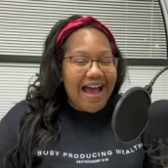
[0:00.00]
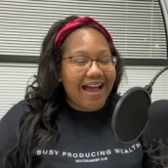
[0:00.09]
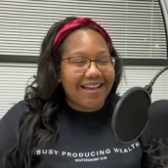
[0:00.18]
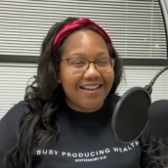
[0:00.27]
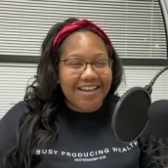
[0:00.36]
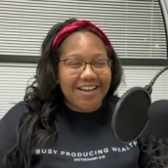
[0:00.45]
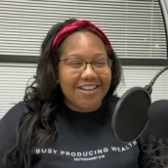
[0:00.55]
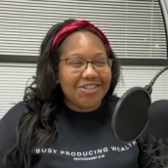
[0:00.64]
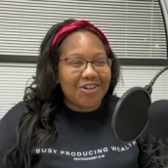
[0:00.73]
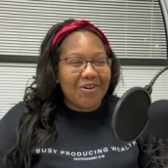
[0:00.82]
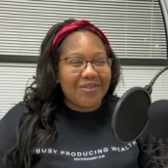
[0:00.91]
I couldn't
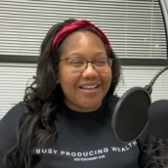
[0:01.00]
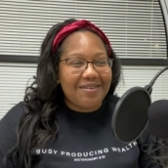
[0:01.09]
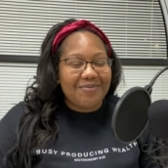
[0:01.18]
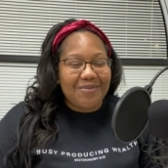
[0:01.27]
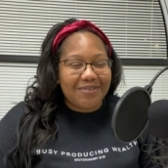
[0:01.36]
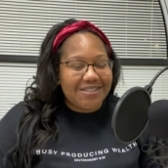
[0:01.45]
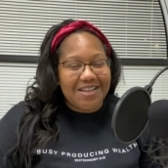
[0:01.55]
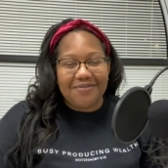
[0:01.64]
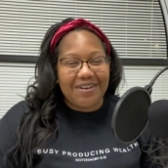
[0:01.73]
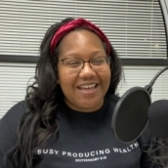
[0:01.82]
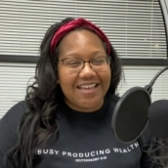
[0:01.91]
control it with
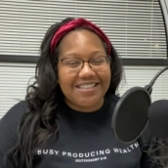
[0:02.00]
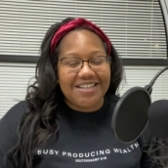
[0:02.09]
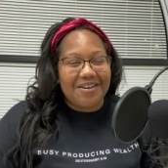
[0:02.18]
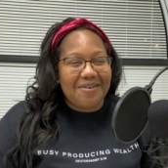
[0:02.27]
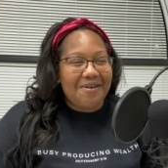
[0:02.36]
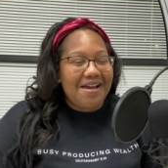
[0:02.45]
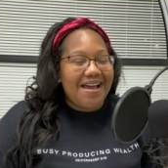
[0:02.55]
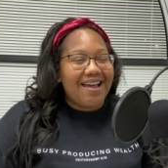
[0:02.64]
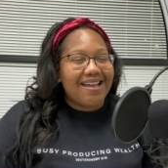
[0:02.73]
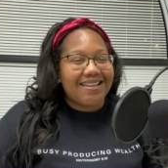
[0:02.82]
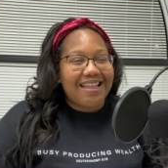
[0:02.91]
Tiffany. So
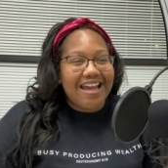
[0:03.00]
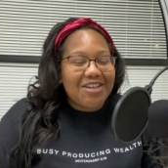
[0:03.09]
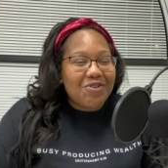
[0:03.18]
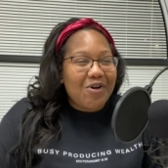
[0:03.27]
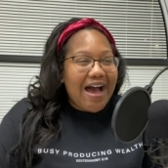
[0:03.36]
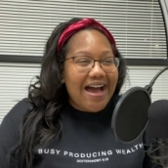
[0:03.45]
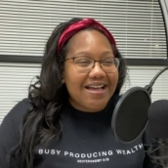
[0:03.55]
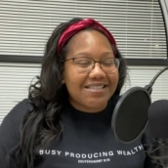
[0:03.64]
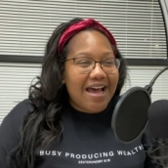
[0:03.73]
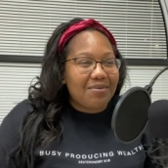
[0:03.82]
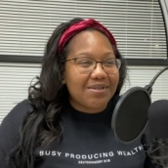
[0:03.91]
thank you guys.
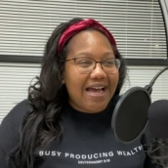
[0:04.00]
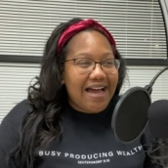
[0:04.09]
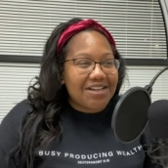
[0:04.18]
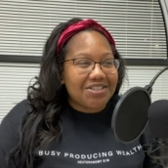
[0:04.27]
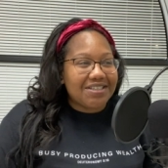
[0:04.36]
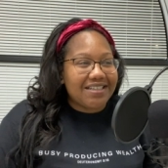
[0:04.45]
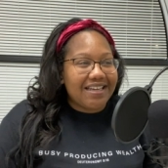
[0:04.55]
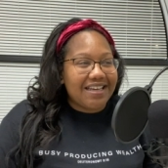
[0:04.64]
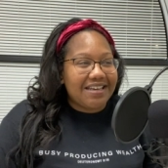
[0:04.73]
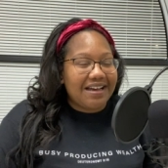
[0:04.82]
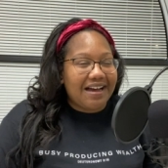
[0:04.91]
That was
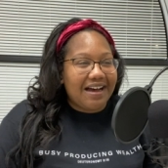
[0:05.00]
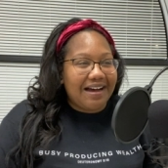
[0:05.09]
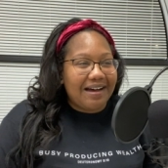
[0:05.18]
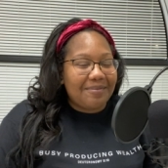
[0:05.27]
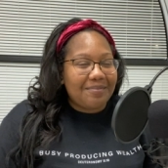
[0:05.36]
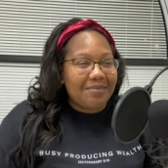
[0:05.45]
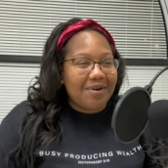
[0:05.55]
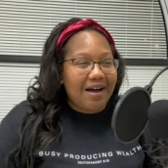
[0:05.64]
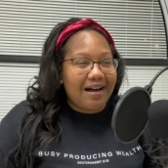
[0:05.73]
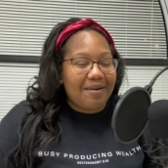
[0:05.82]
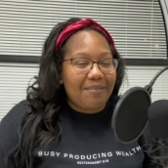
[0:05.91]
actually our
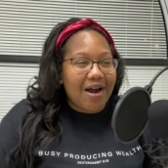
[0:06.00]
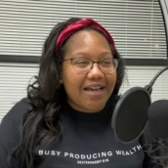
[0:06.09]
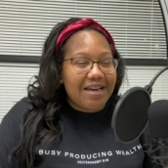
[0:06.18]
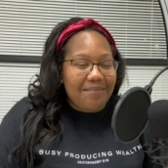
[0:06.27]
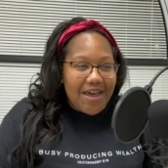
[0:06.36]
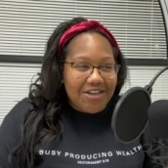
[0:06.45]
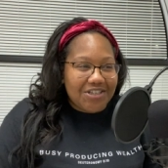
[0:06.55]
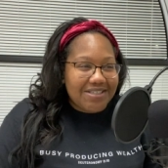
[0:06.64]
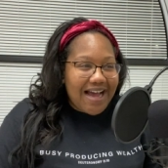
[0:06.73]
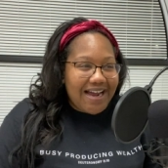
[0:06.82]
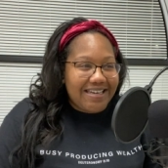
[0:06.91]
marketing manager's
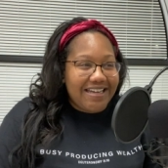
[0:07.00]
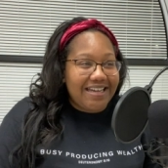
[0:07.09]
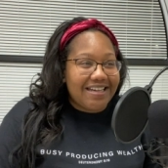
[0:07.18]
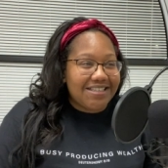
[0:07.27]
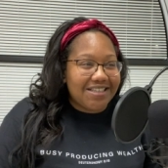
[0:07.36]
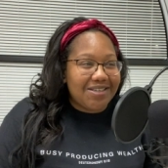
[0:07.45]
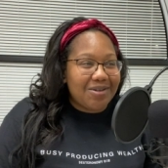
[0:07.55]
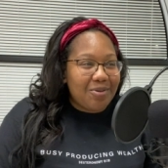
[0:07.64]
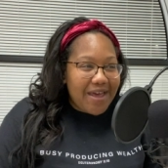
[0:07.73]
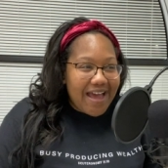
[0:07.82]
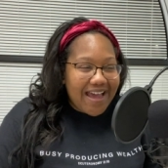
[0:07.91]
idea to do
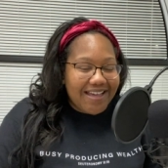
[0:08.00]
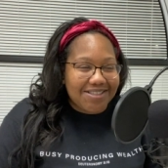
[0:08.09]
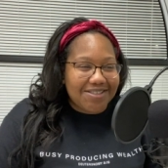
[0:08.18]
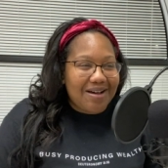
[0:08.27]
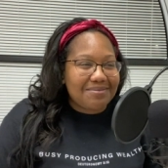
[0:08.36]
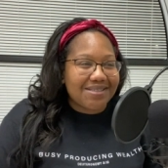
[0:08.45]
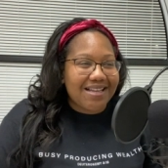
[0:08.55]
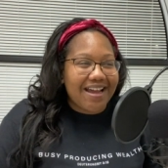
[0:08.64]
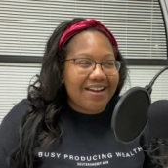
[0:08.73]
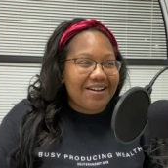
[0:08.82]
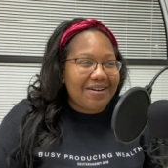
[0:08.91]
that. And so I was
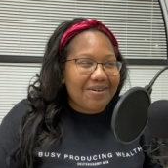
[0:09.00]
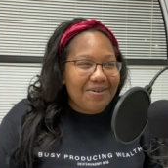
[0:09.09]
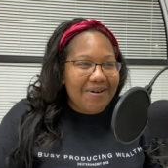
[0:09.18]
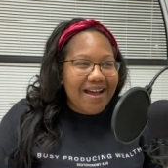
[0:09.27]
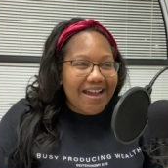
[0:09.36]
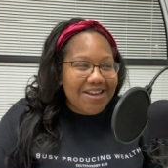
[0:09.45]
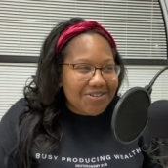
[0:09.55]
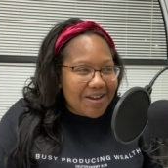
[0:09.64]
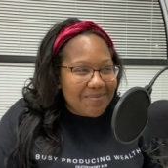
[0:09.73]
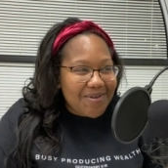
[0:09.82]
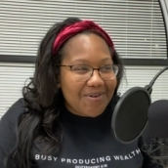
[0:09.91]
like, girl, I ain't
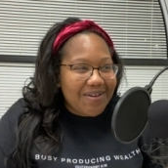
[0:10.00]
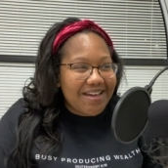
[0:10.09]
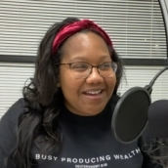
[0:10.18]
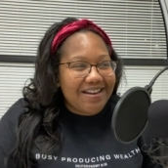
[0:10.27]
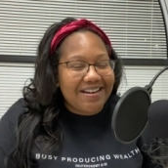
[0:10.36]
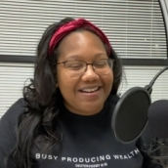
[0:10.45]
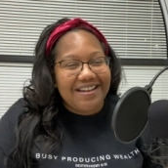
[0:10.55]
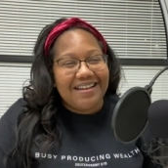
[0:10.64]
trying to be on here.